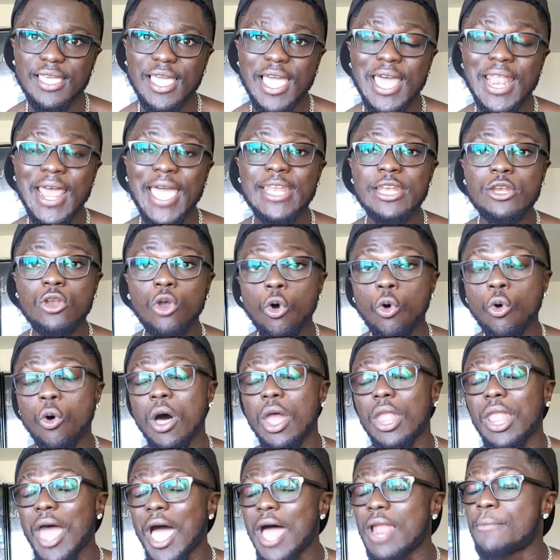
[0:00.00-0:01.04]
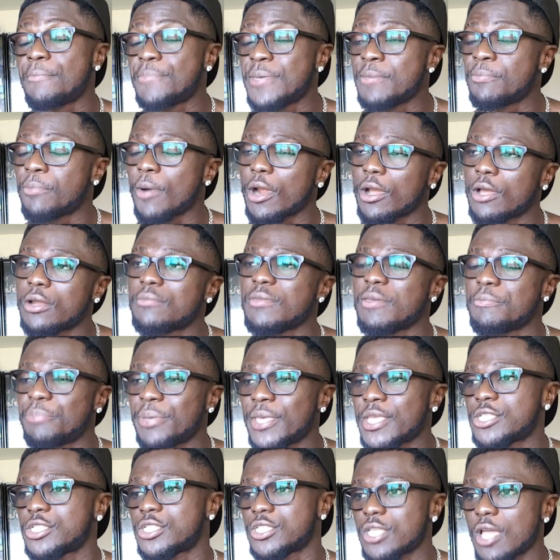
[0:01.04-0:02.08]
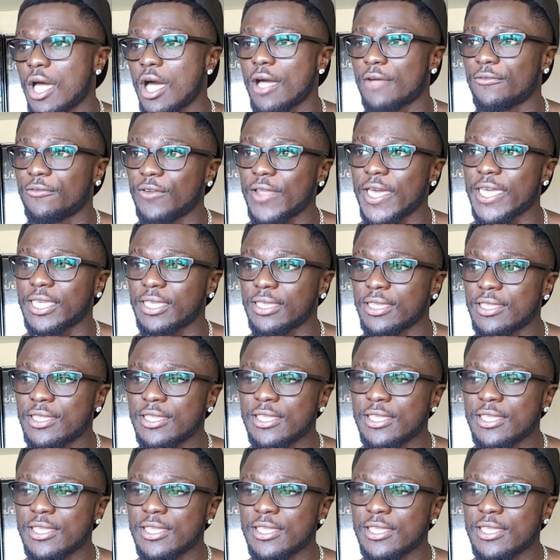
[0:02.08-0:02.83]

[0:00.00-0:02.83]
And I know a lot of people are going to be pissed off, like,